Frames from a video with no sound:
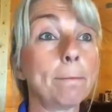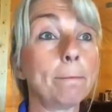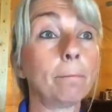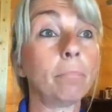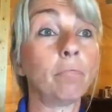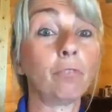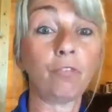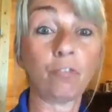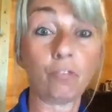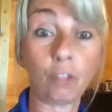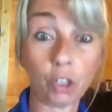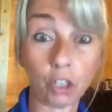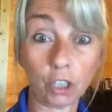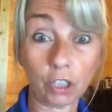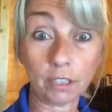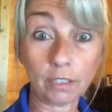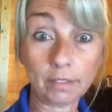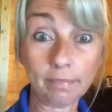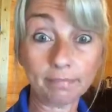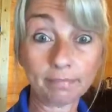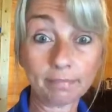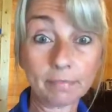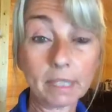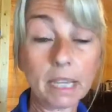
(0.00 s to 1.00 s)

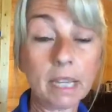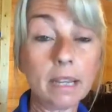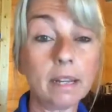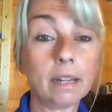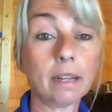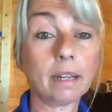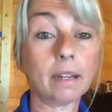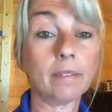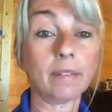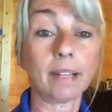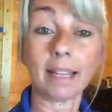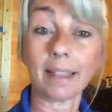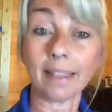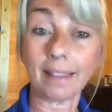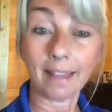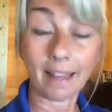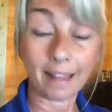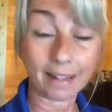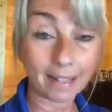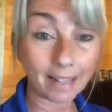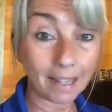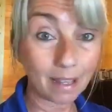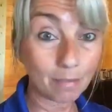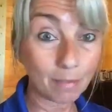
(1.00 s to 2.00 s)
full of a
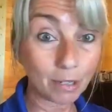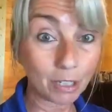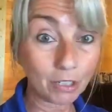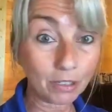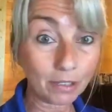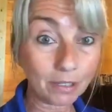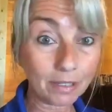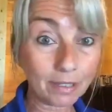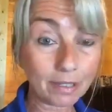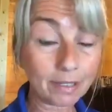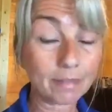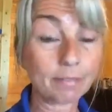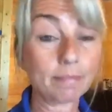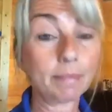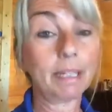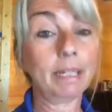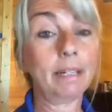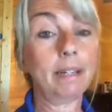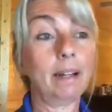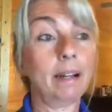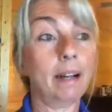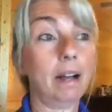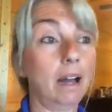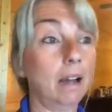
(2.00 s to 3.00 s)
lot of chemicals.
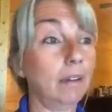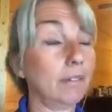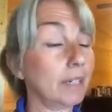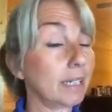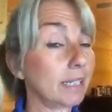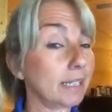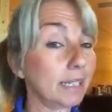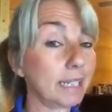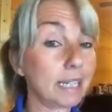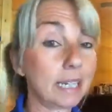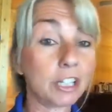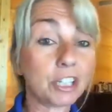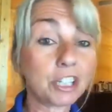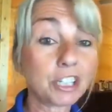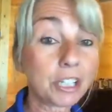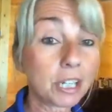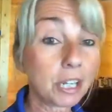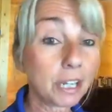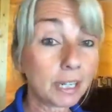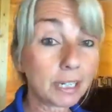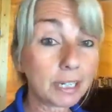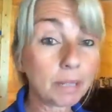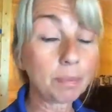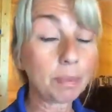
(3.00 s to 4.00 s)
Obviously, a
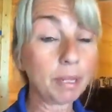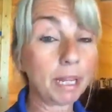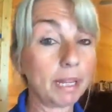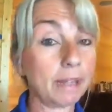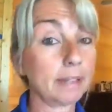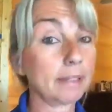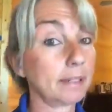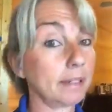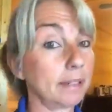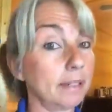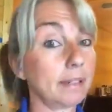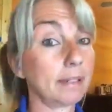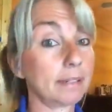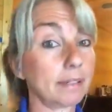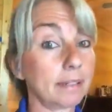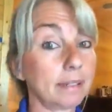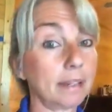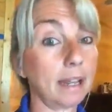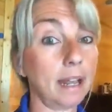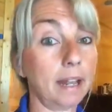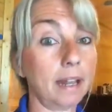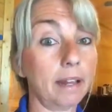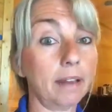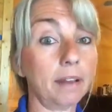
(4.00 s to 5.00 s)
ton of plastics
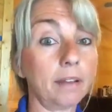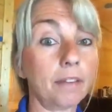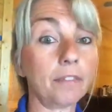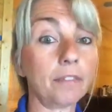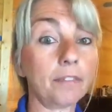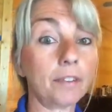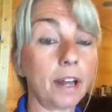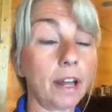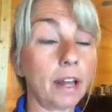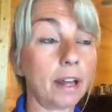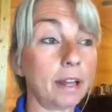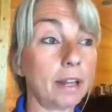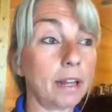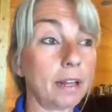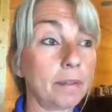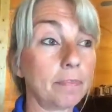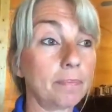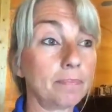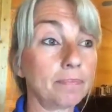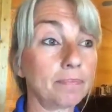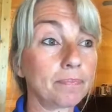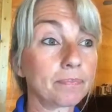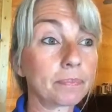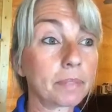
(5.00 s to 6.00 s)
have
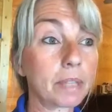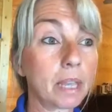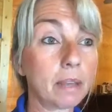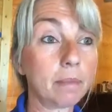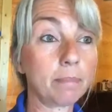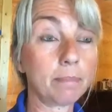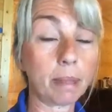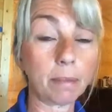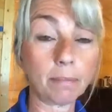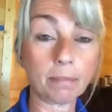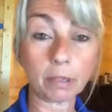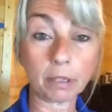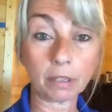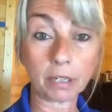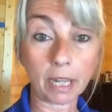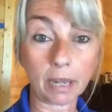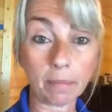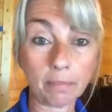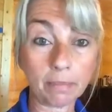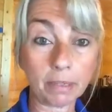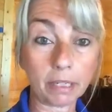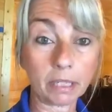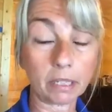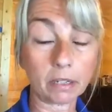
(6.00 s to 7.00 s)
been burned
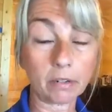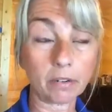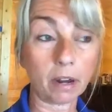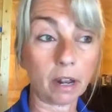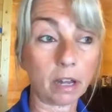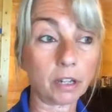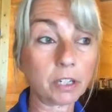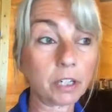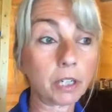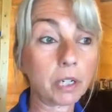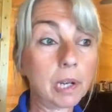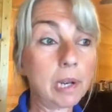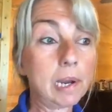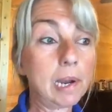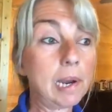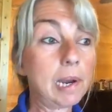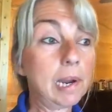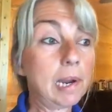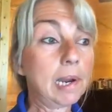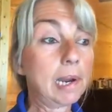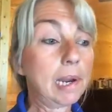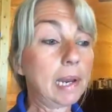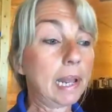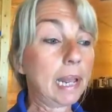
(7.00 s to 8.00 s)
up in the garage,
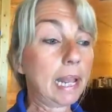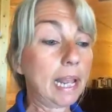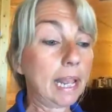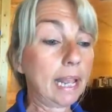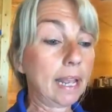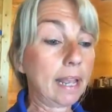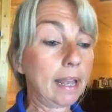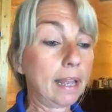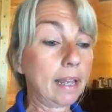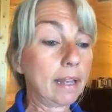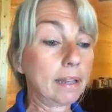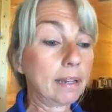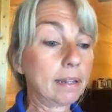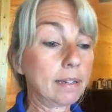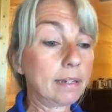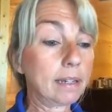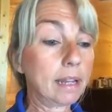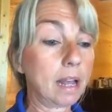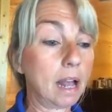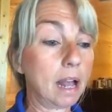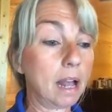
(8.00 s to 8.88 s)
and